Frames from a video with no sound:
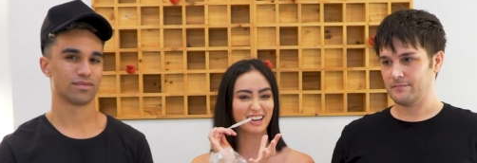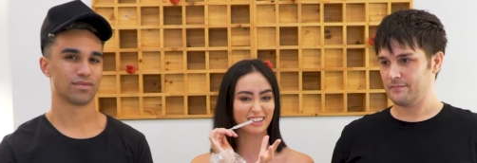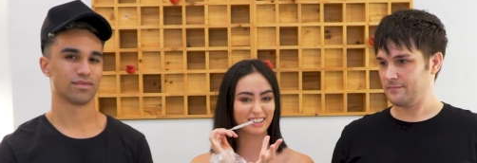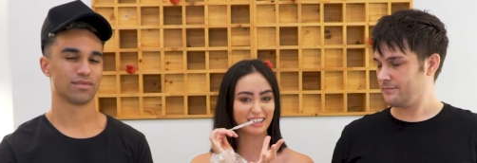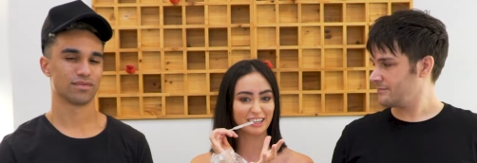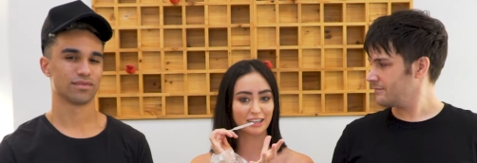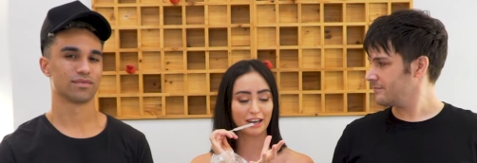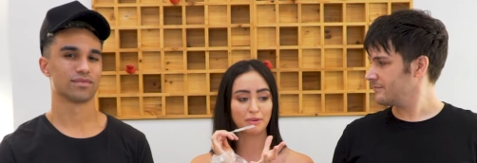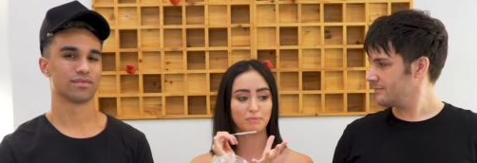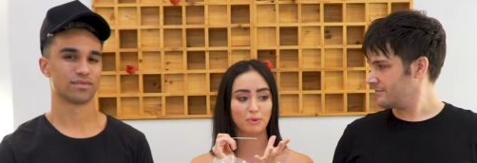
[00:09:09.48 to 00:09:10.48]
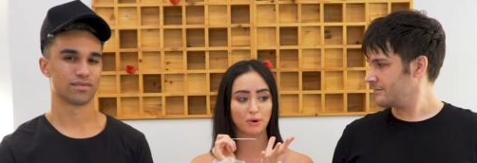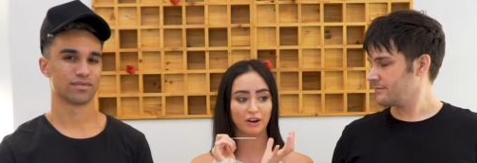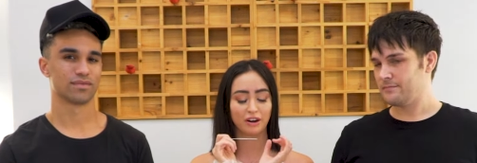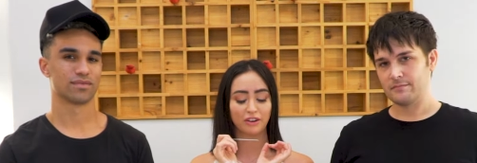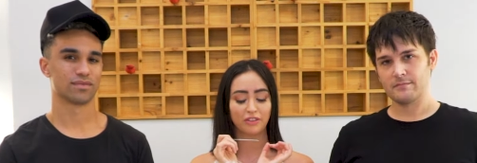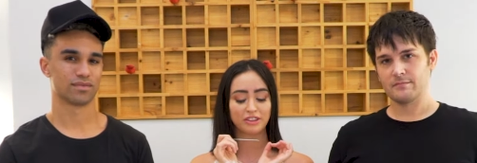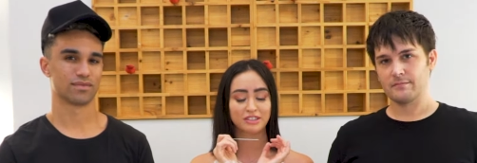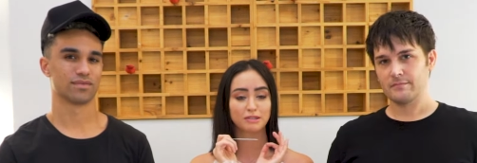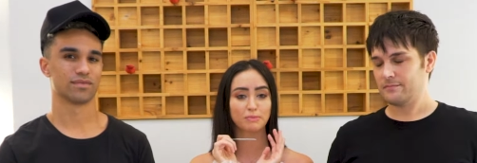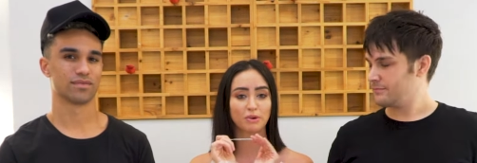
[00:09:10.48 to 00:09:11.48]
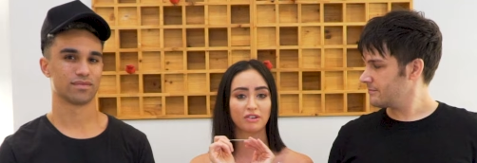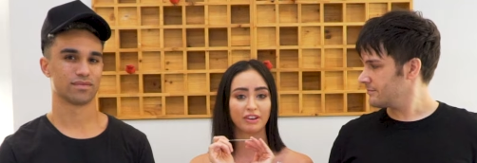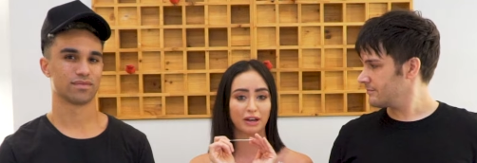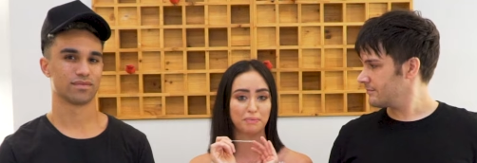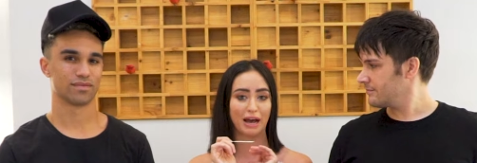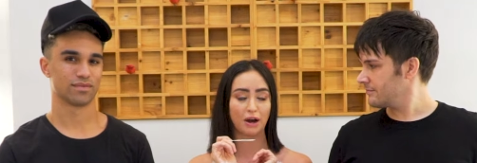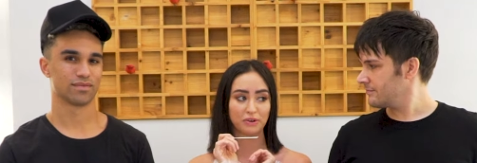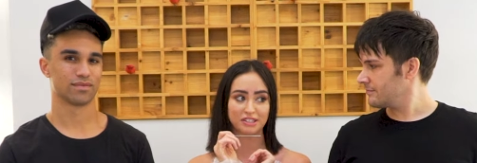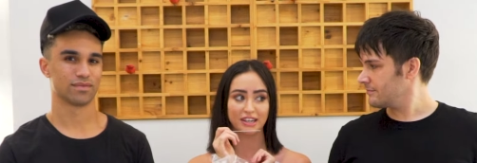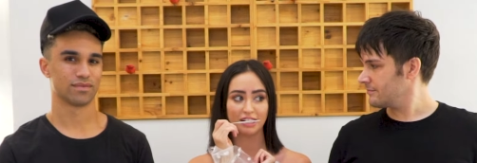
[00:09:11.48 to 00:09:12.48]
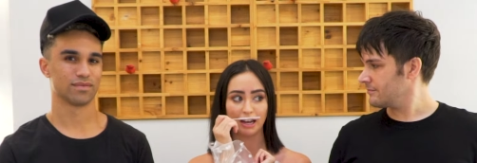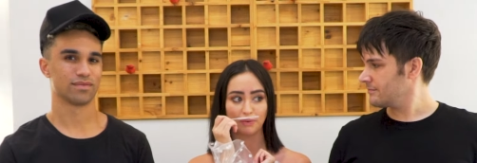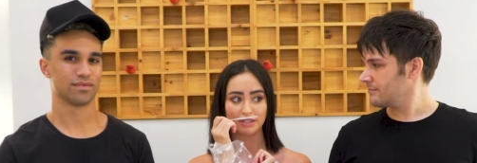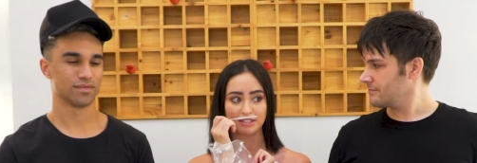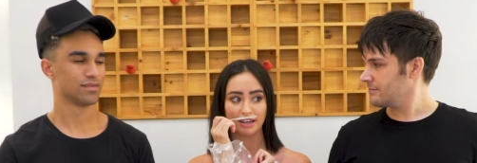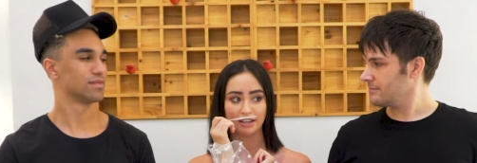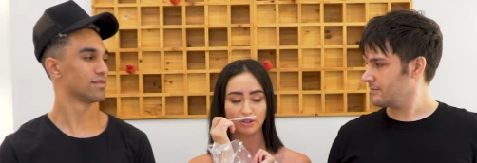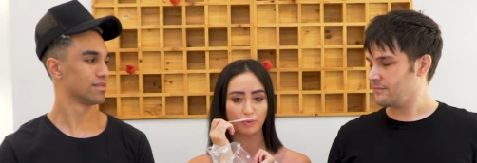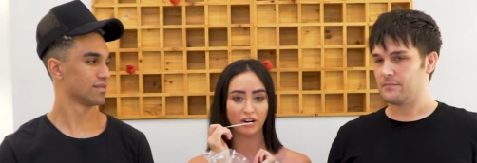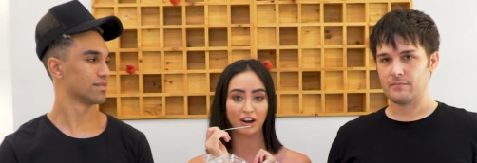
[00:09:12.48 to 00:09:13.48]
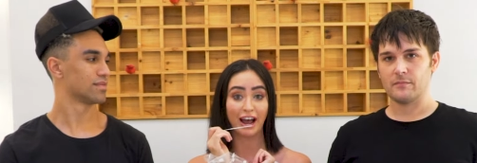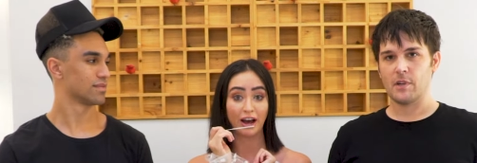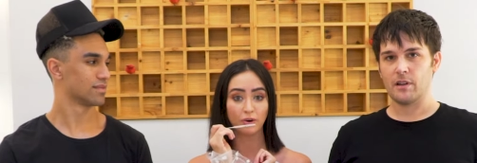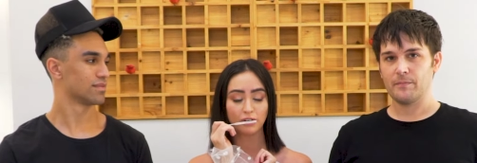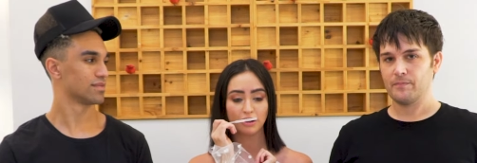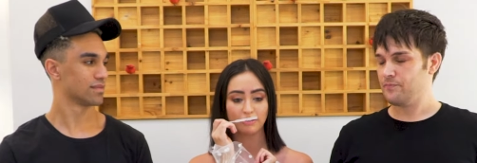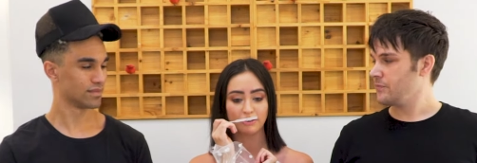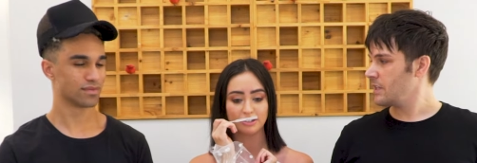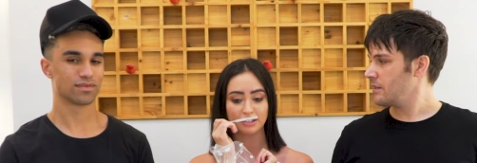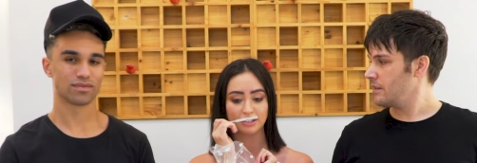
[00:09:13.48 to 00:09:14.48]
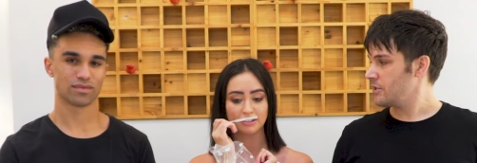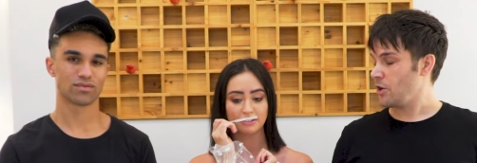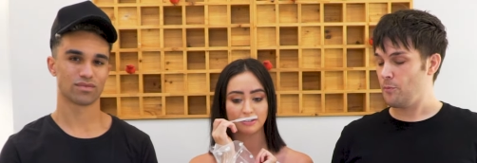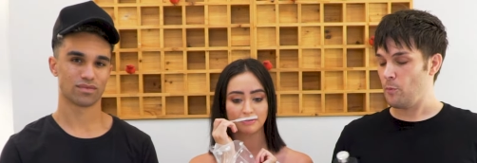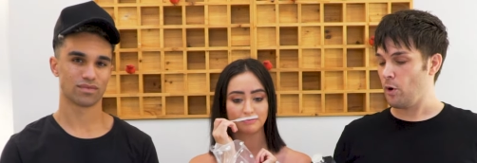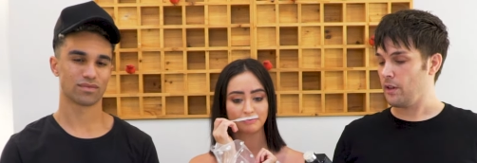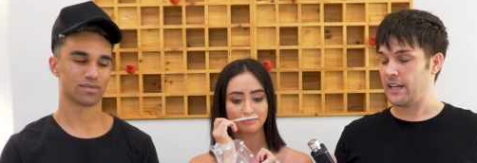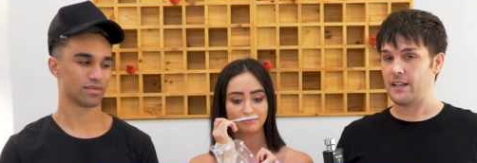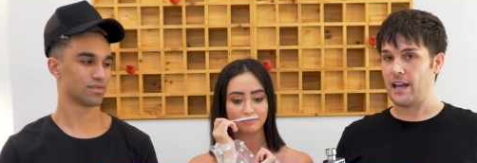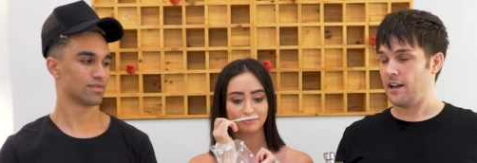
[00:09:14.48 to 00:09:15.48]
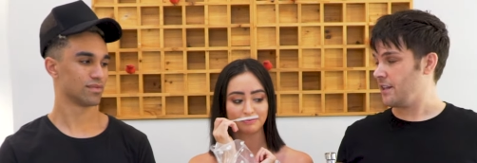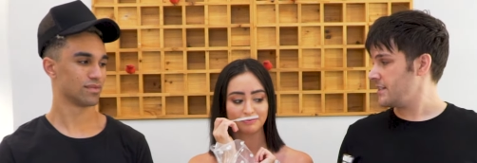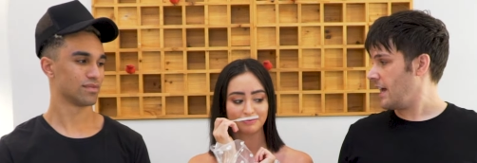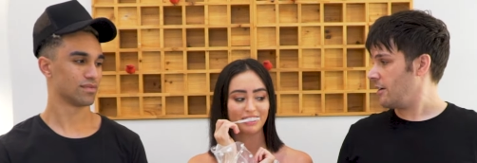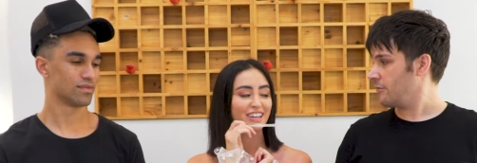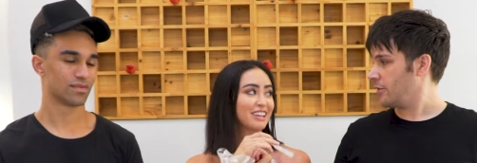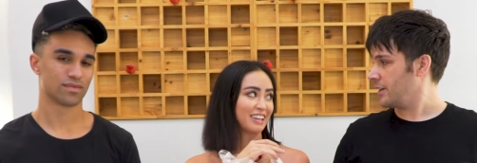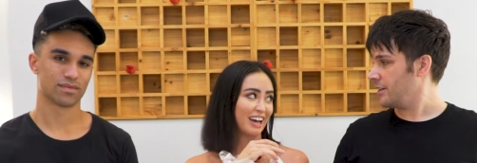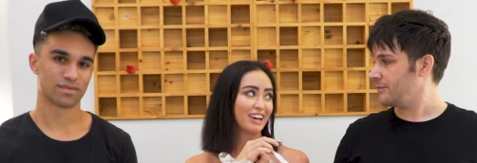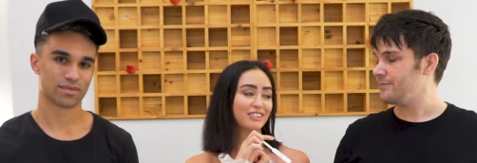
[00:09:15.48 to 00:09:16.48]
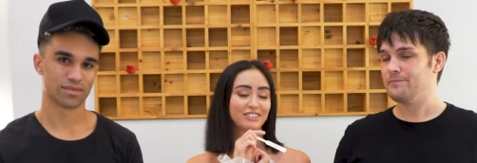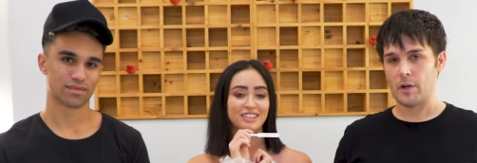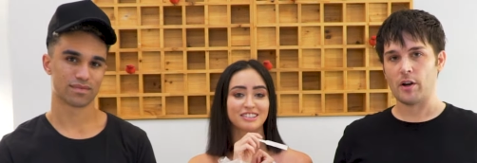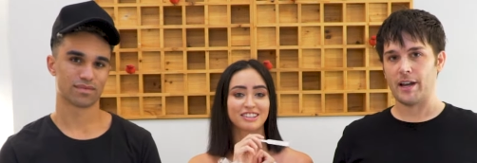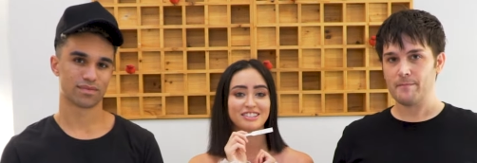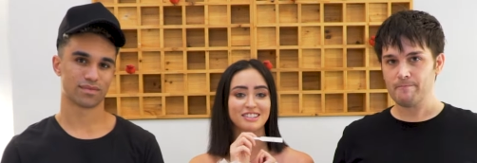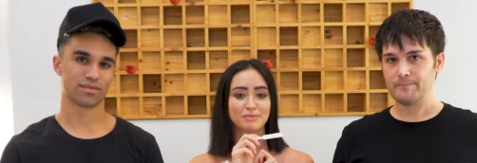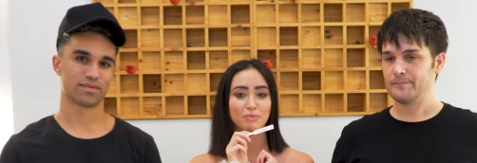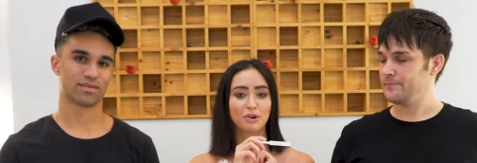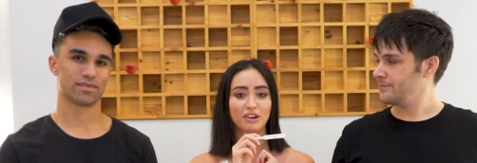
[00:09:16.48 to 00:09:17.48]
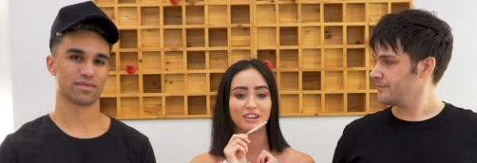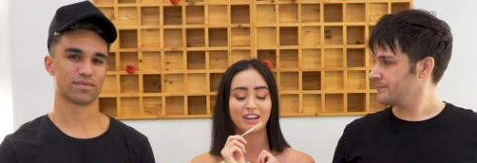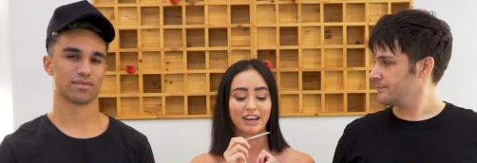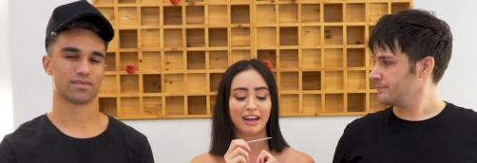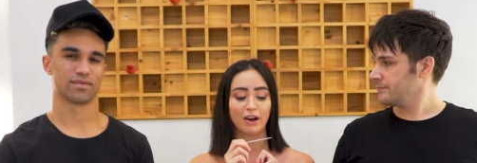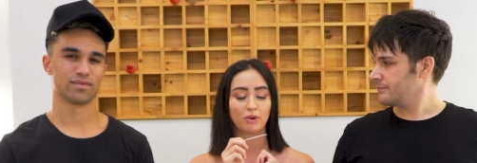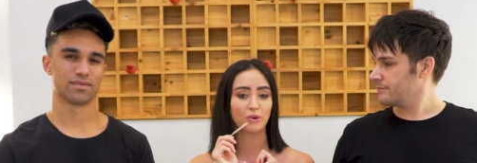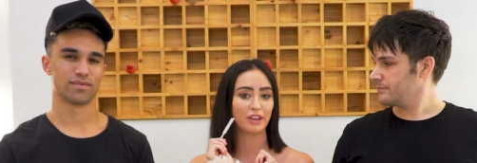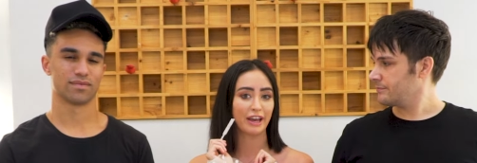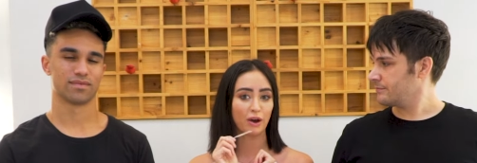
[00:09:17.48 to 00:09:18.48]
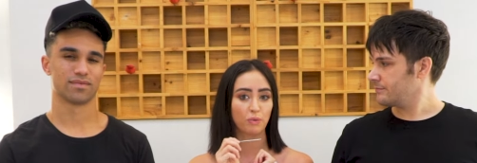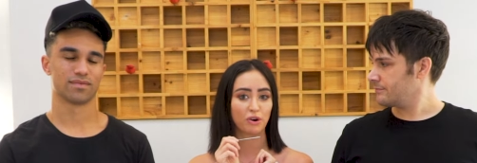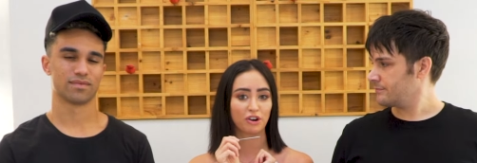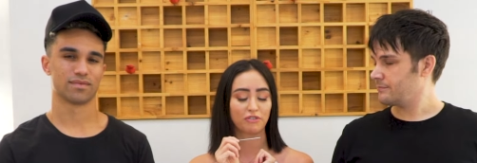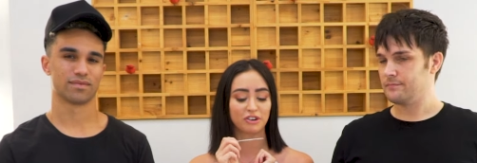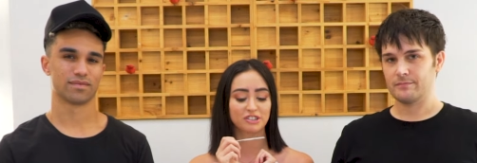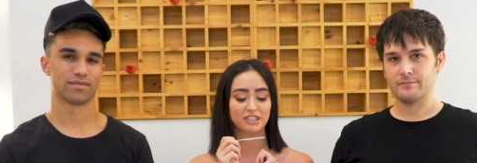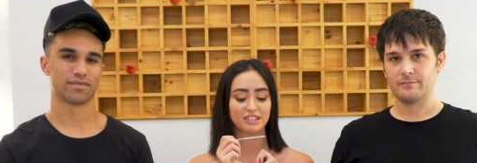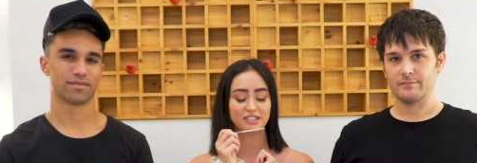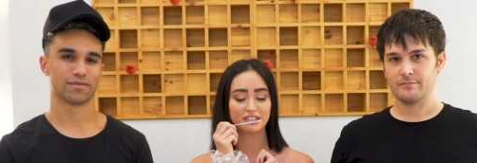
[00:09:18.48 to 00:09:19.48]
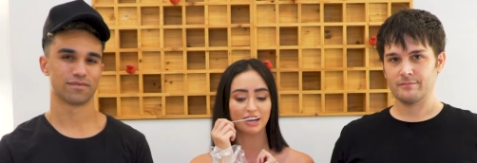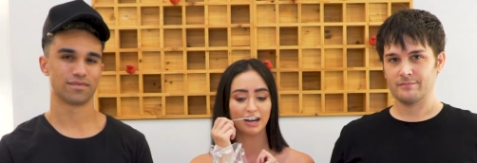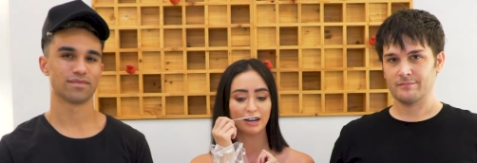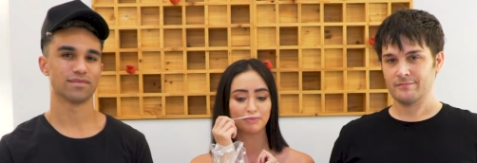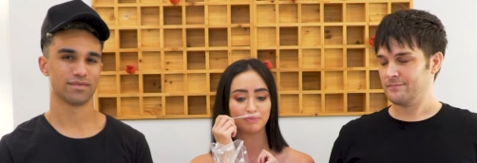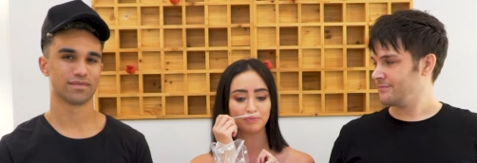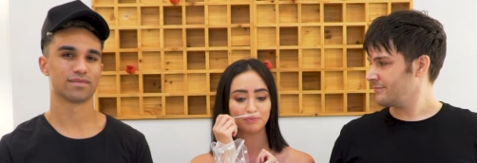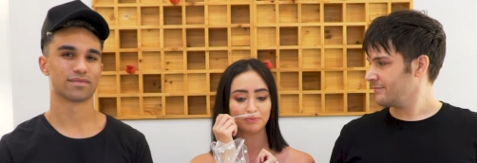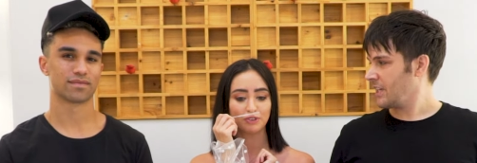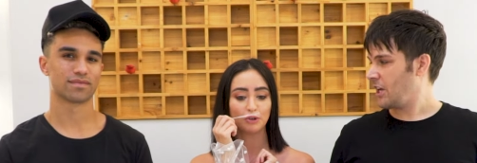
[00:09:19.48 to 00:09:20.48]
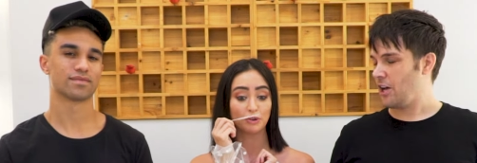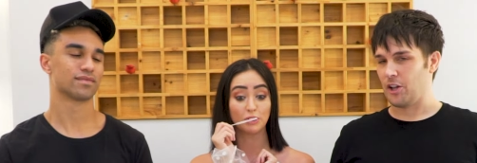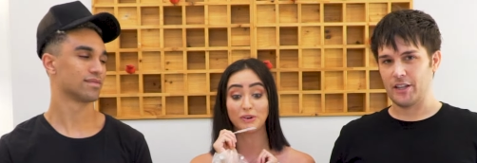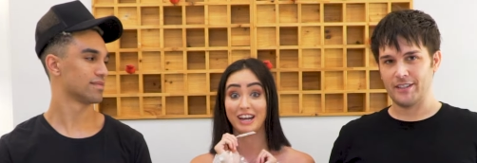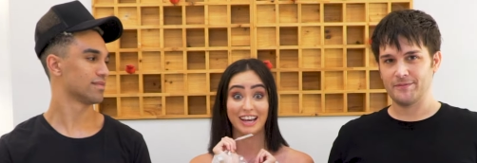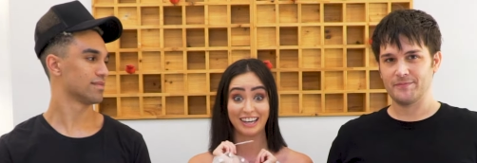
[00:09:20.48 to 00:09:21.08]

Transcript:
Speaker 1: cuddly and more. This is more of like a power scent, I would say, to wear out versus. So more like
Speaker 2: a night on a town for you. Yeah, this okay. this is
Speaker 1: more night out or like at work versus um, Hulu and